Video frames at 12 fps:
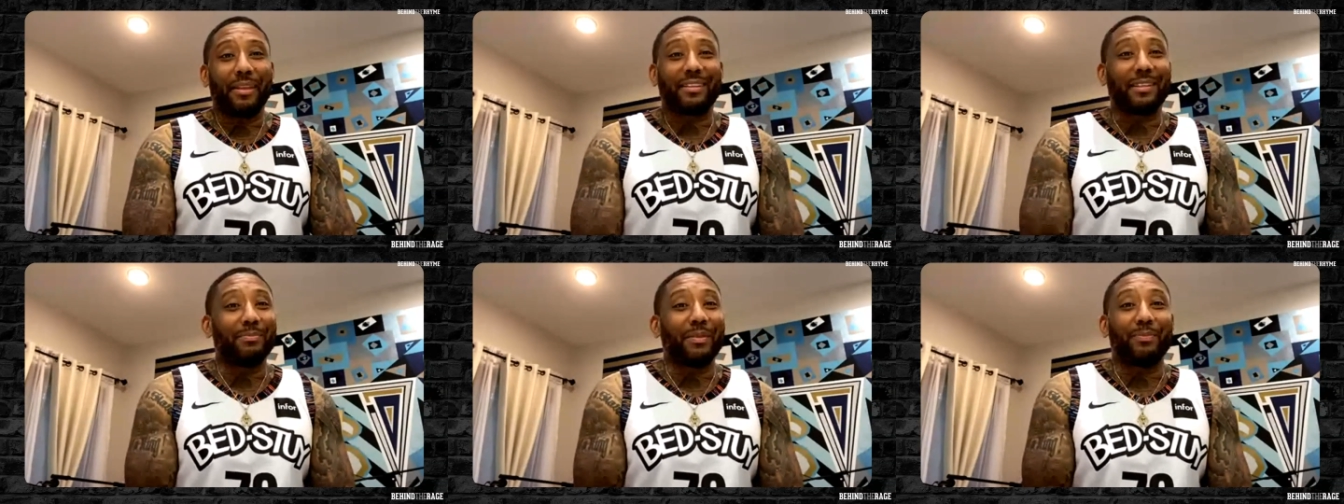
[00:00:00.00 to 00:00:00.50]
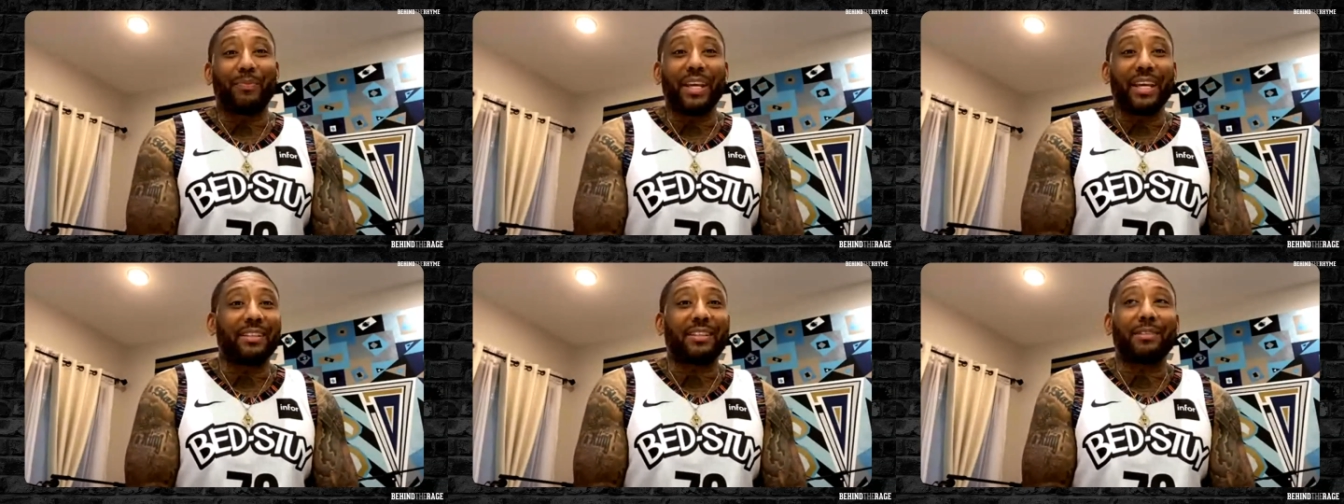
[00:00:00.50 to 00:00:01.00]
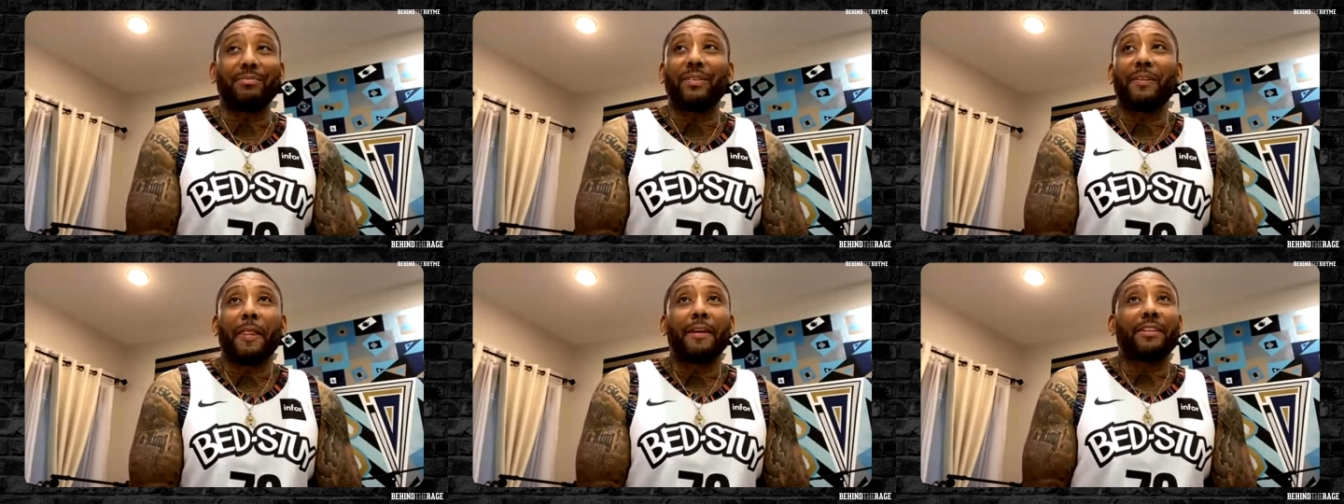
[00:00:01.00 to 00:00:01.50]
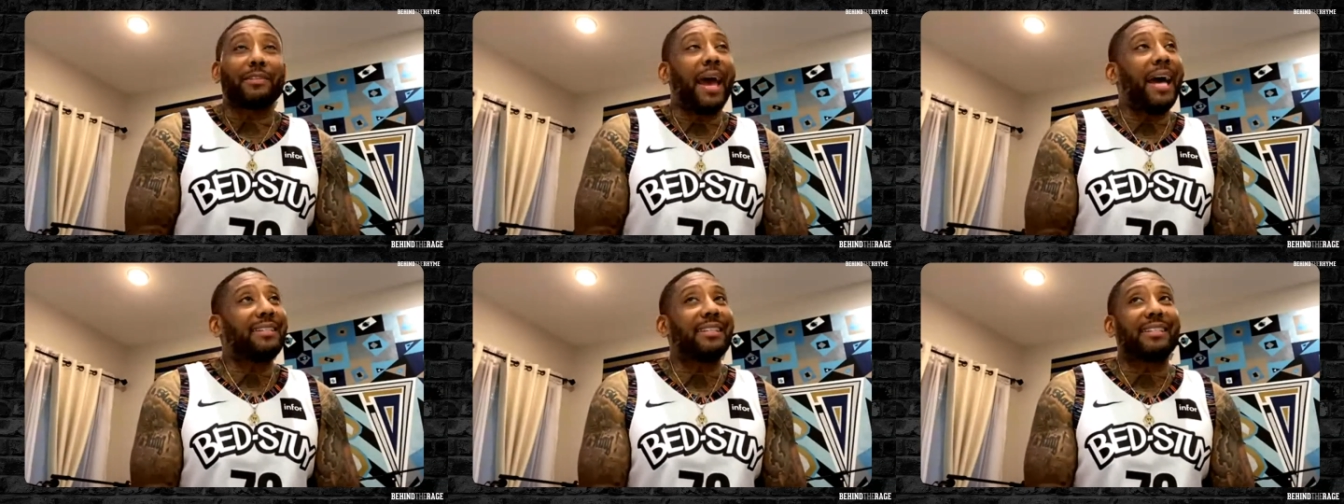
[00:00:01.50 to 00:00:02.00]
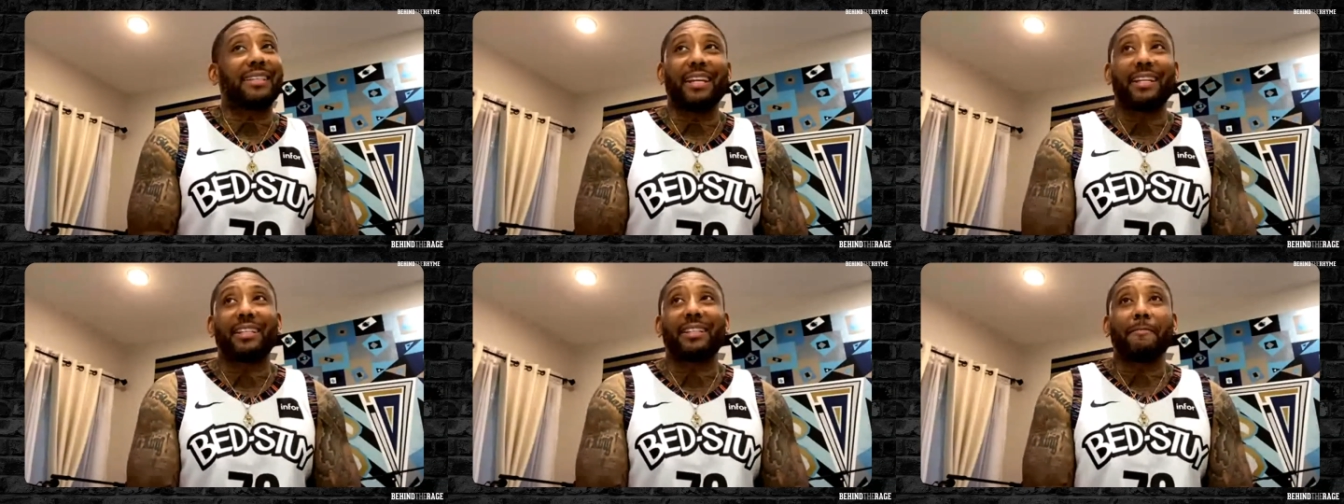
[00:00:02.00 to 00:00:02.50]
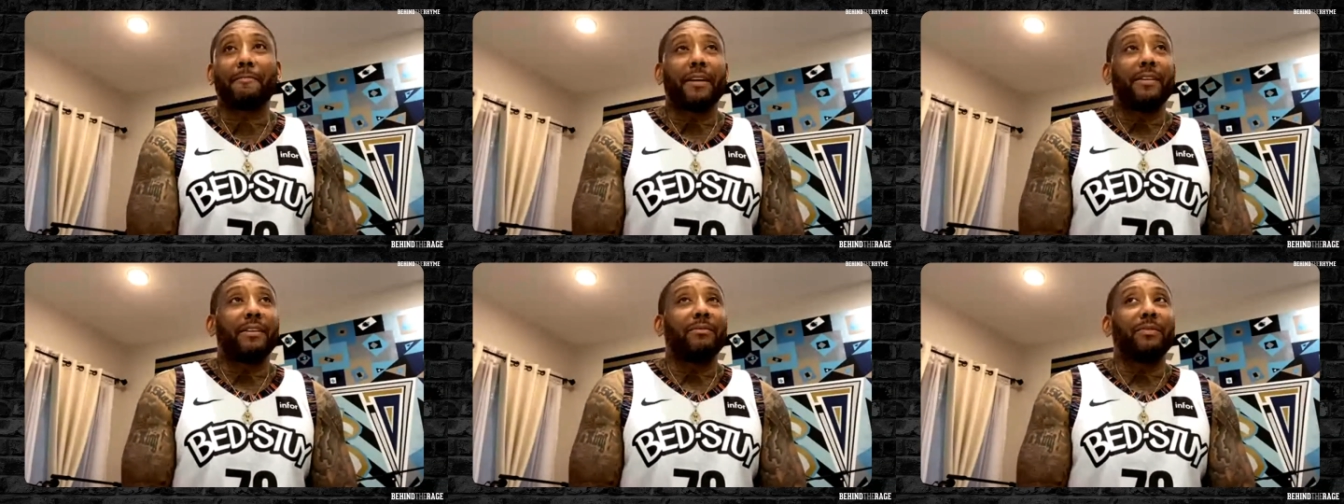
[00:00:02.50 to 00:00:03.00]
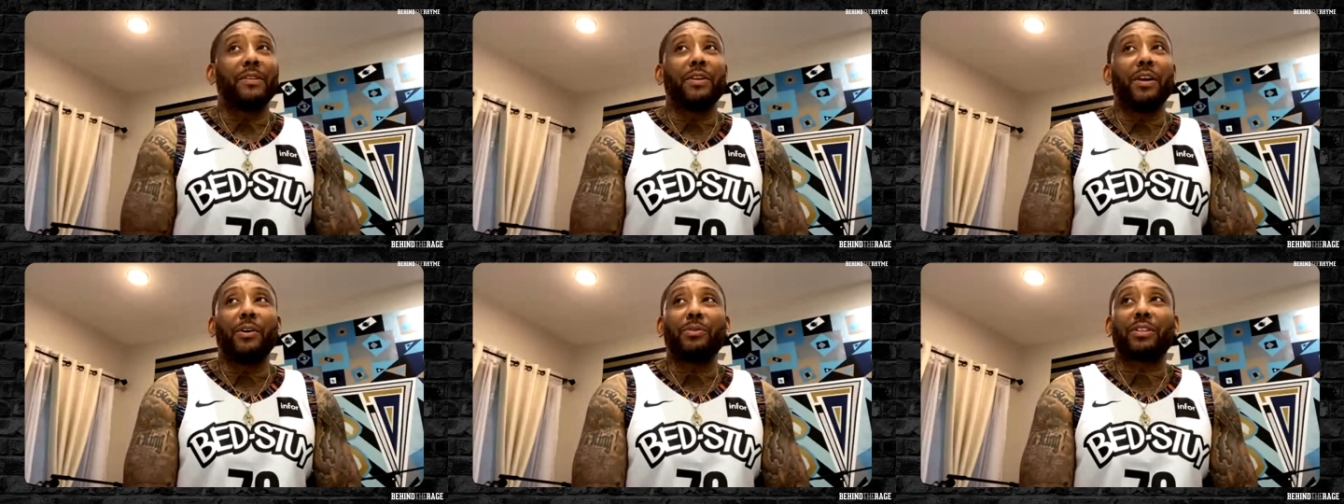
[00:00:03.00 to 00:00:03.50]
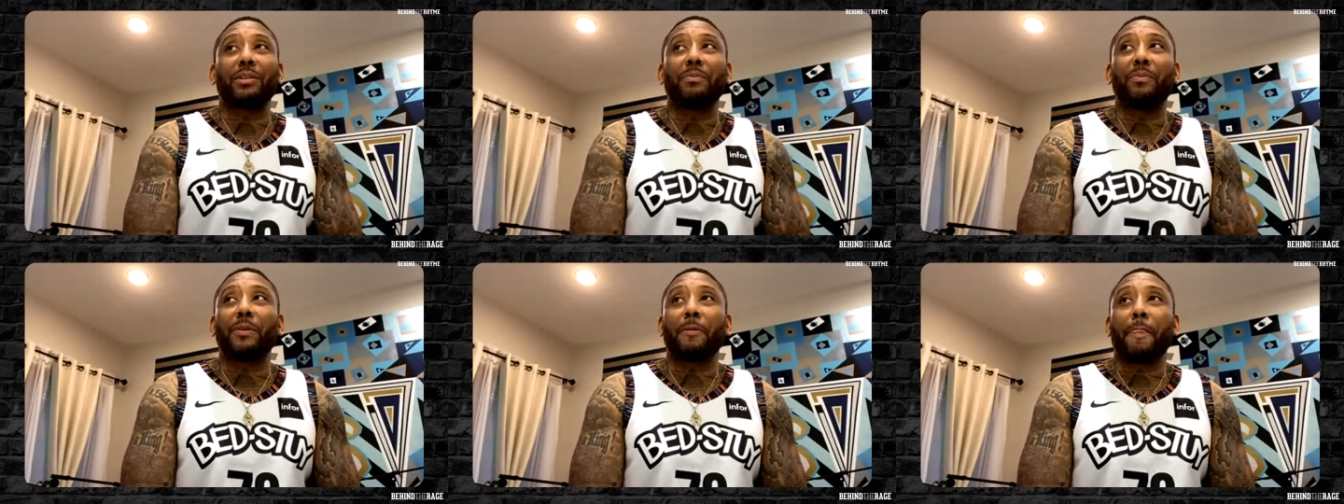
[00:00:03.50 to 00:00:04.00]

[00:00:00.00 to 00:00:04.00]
some being some some agitators, you know, some